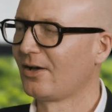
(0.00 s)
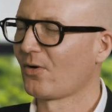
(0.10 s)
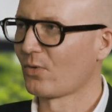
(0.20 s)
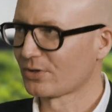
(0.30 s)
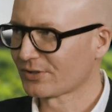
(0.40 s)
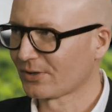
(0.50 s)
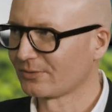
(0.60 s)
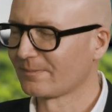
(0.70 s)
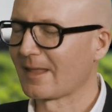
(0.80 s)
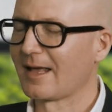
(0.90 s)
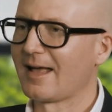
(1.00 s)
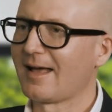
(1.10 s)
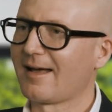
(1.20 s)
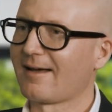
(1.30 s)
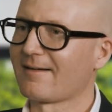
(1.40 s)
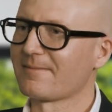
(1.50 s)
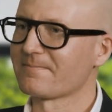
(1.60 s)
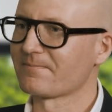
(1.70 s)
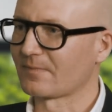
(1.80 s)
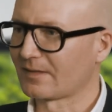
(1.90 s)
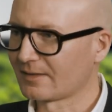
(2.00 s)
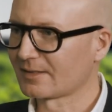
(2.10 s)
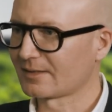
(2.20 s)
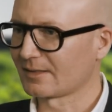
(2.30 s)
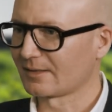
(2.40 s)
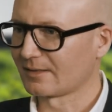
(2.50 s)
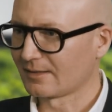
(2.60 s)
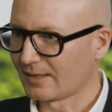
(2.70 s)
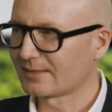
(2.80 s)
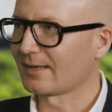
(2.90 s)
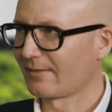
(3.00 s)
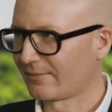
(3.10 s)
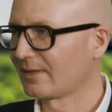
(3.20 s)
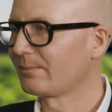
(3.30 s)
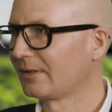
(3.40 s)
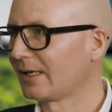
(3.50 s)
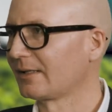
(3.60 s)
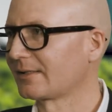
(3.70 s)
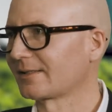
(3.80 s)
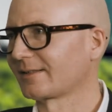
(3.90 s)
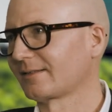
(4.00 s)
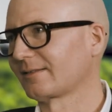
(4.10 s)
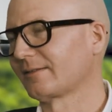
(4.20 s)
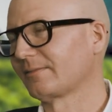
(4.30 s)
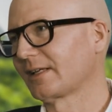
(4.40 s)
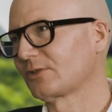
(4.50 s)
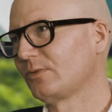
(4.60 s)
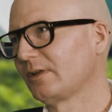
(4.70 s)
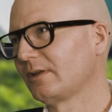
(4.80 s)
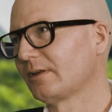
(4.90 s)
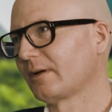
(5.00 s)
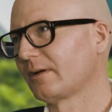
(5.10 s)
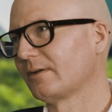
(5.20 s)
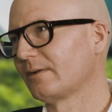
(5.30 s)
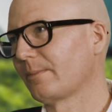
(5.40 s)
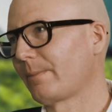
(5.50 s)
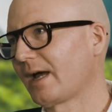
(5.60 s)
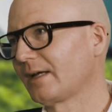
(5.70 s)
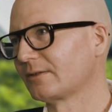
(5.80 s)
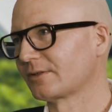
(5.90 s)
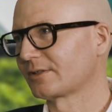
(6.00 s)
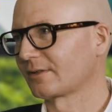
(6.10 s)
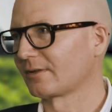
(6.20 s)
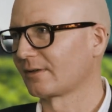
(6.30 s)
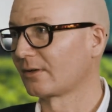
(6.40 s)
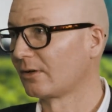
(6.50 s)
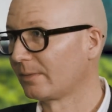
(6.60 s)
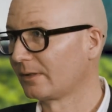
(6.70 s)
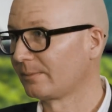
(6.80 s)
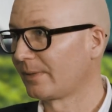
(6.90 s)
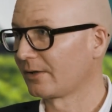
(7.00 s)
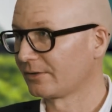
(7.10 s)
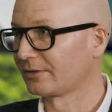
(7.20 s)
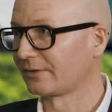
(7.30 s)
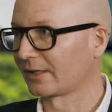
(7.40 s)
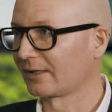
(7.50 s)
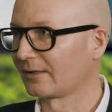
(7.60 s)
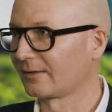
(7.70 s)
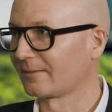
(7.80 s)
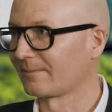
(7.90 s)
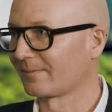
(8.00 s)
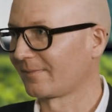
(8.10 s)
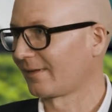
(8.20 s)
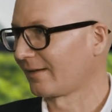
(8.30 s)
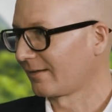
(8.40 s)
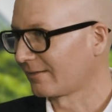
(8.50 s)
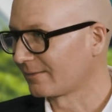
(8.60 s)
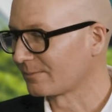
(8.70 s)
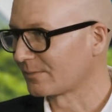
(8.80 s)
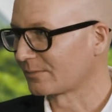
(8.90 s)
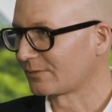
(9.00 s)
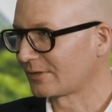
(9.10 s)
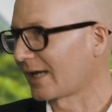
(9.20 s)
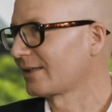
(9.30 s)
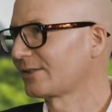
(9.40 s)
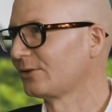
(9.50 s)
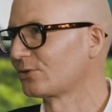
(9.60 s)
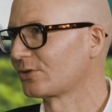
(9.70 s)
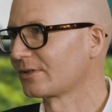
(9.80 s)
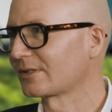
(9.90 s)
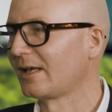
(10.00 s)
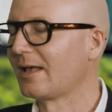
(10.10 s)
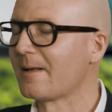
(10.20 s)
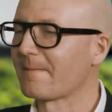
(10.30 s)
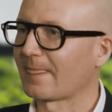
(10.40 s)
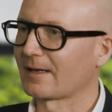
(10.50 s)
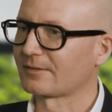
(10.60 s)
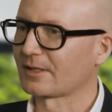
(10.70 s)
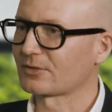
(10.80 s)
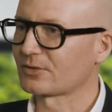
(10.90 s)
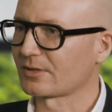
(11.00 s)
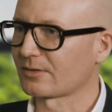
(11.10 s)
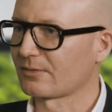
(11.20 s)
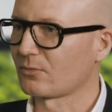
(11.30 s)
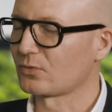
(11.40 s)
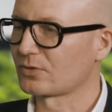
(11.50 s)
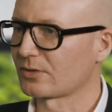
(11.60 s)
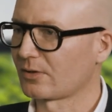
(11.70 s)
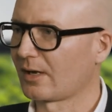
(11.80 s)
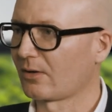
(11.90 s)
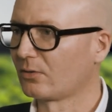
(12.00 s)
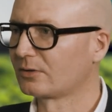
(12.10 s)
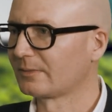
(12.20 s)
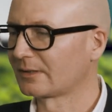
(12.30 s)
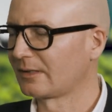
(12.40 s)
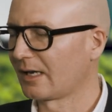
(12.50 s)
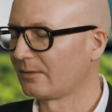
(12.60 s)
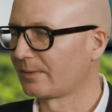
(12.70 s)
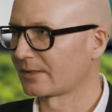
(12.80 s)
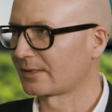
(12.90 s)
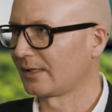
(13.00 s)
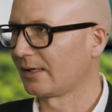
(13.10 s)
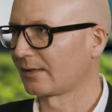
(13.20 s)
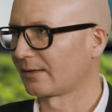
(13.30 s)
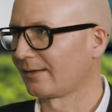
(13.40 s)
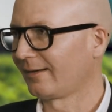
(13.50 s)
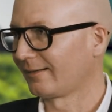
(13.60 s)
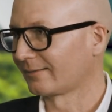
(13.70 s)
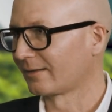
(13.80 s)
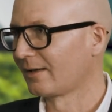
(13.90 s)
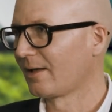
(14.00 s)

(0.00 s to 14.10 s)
Warsaw. Mm -hmm. um, this is the place uh, that we uh, pilot uh, globally pioneering um, um tech solutions. Uh, that uh, would ultimately help us uh, in